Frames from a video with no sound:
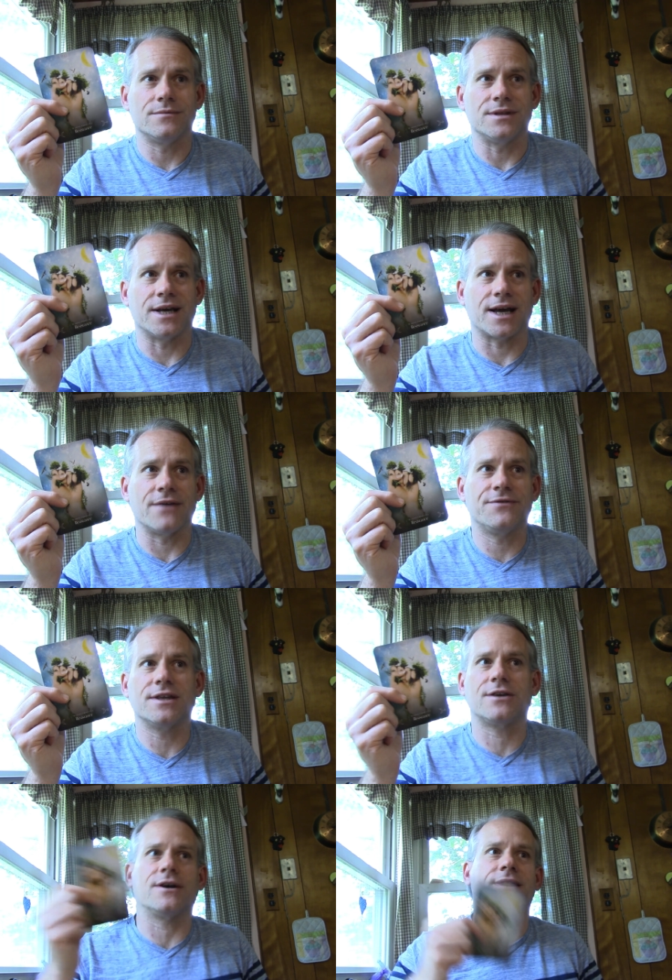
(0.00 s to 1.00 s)
Like, I feel
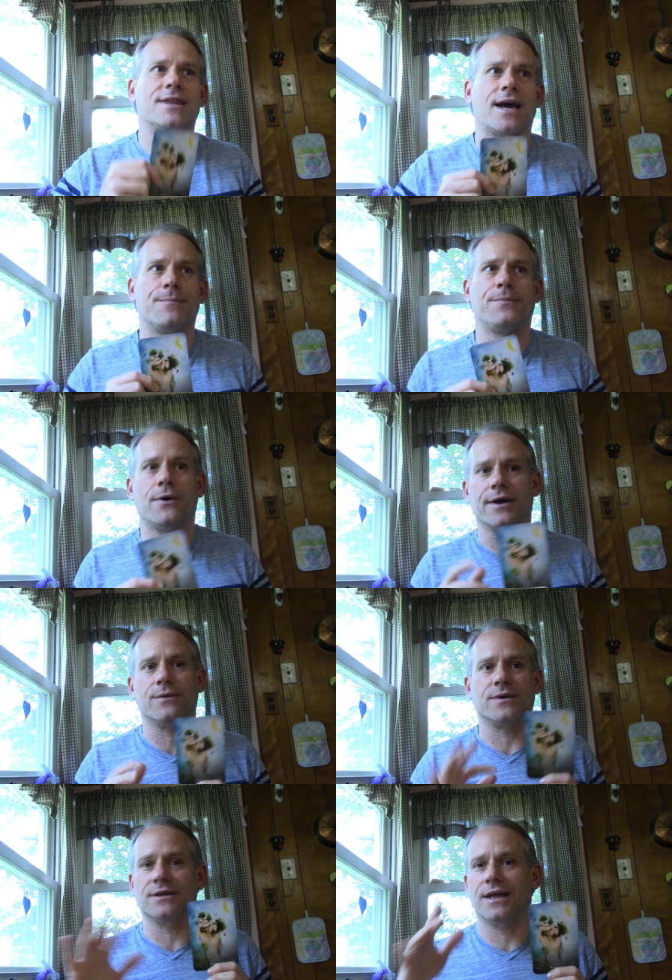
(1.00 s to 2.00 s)
like you're at that
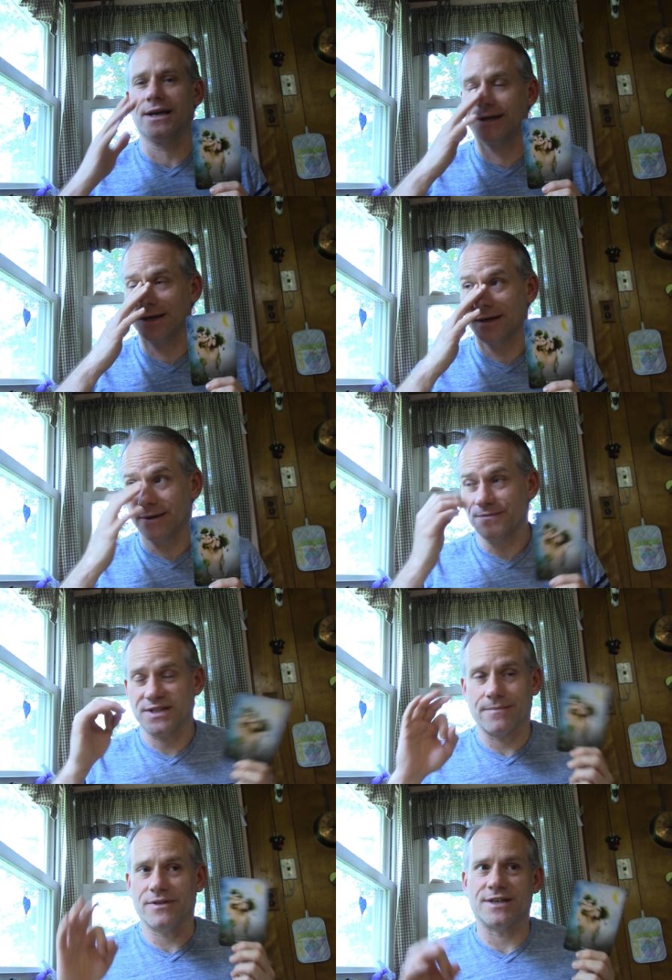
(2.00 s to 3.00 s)
point where you're like,
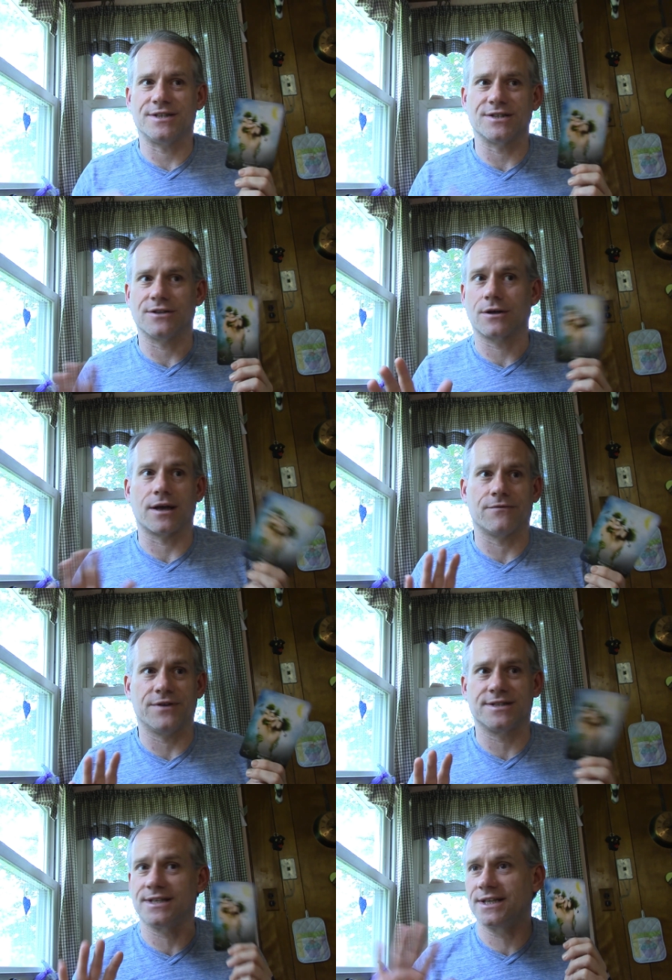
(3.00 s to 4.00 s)
some of this doesn't look like it
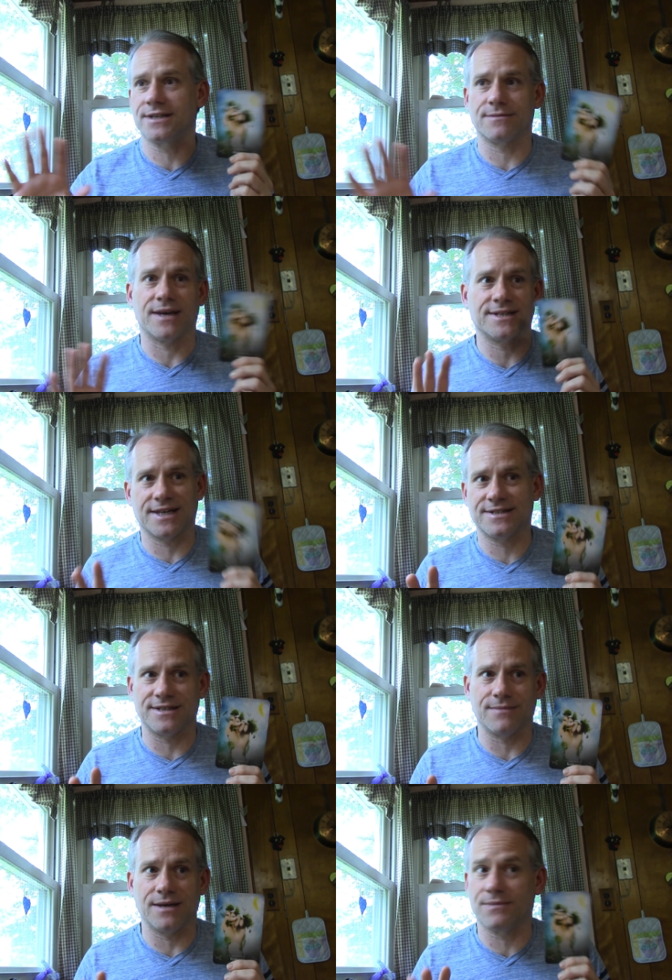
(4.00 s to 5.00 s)
fits and it doesn't make sense
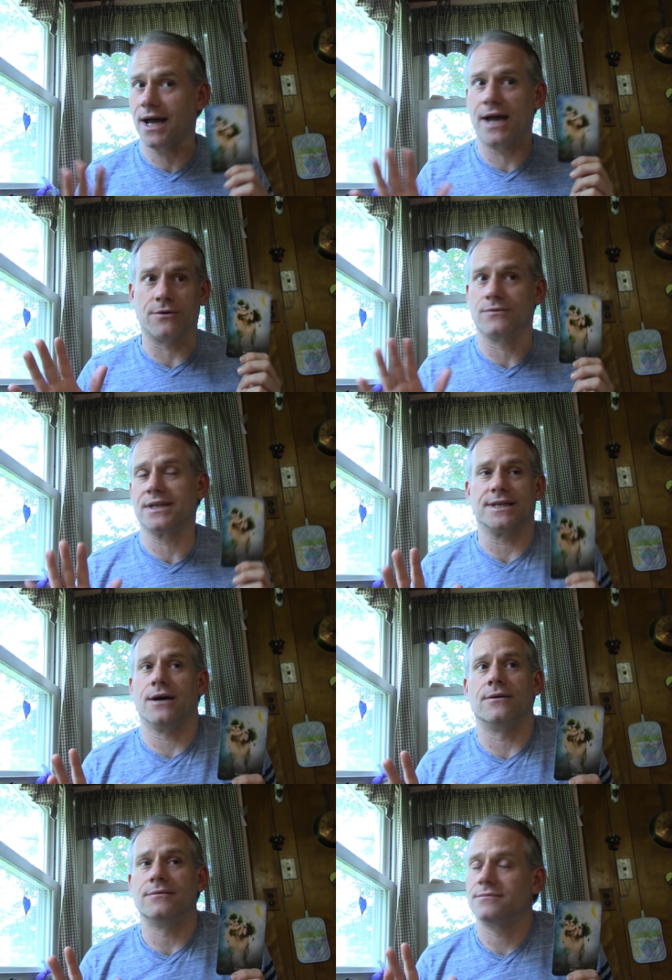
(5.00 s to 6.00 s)
to me, but I don't really
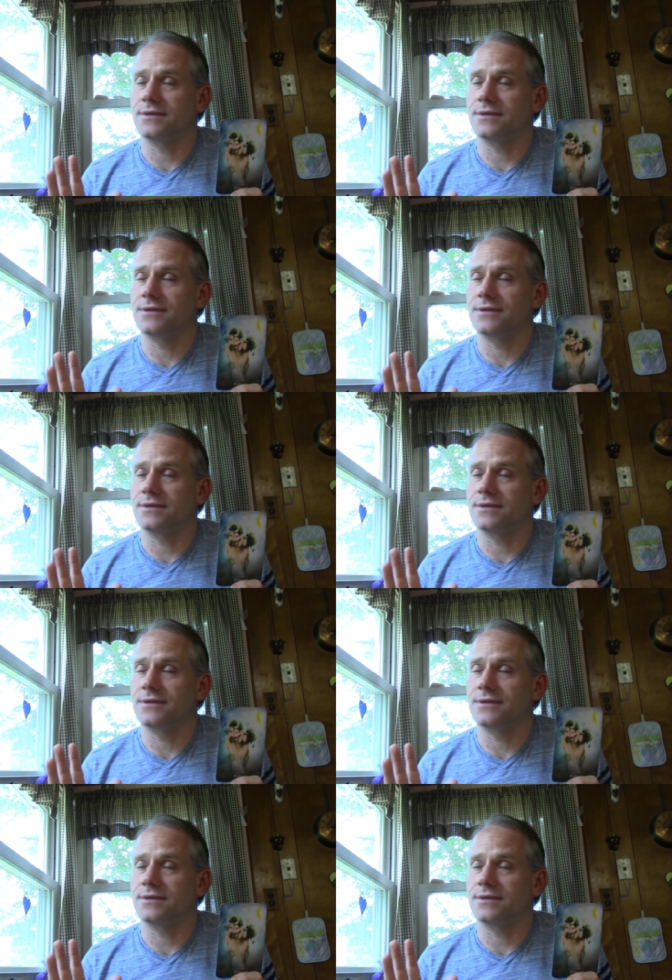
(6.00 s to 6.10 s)
know.